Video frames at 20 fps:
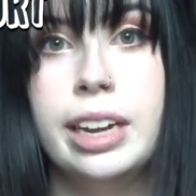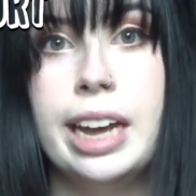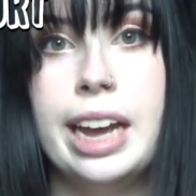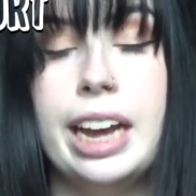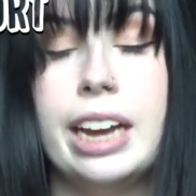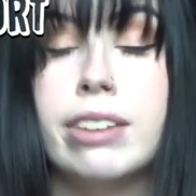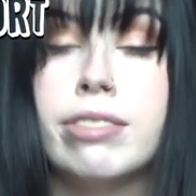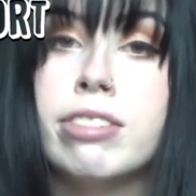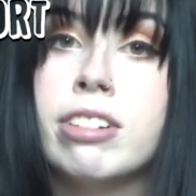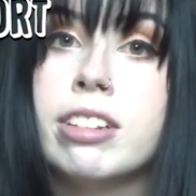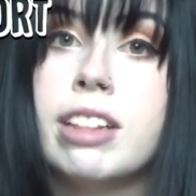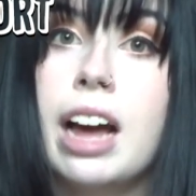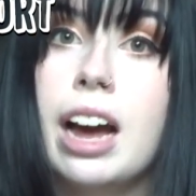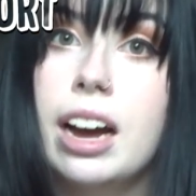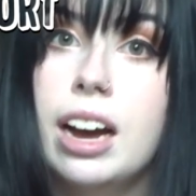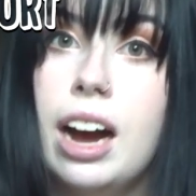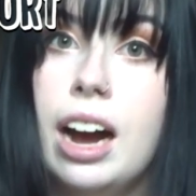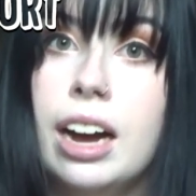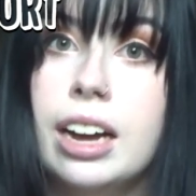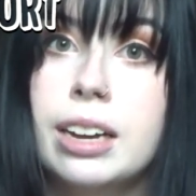and for
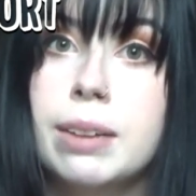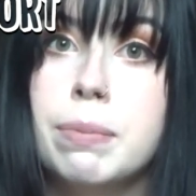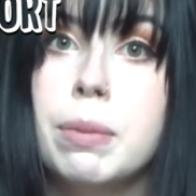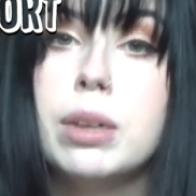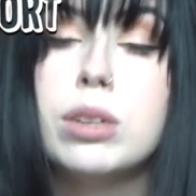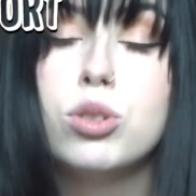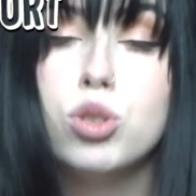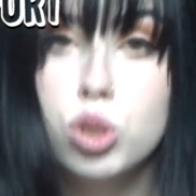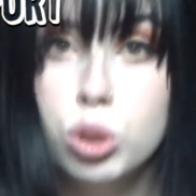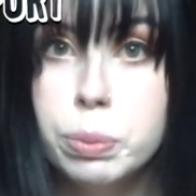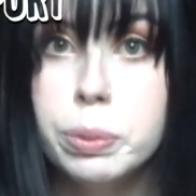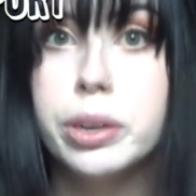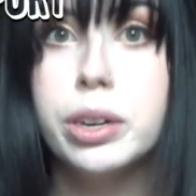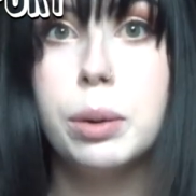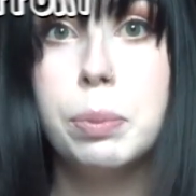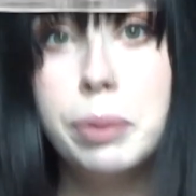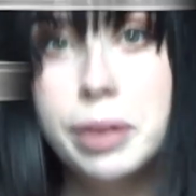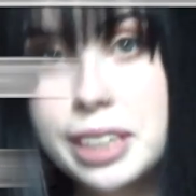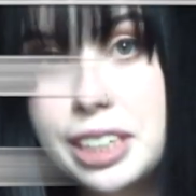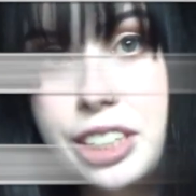that I am super
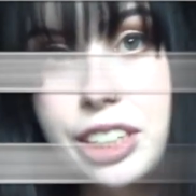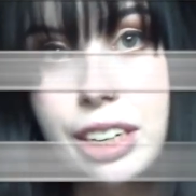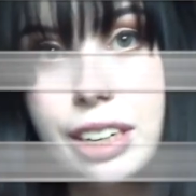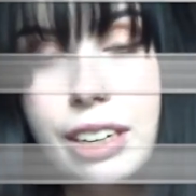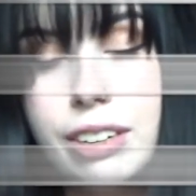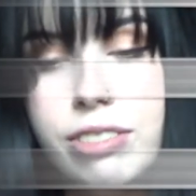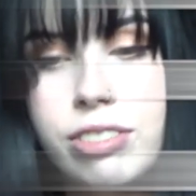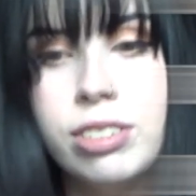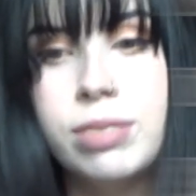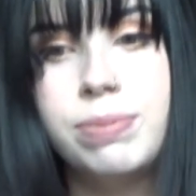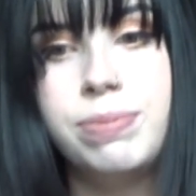appreciative.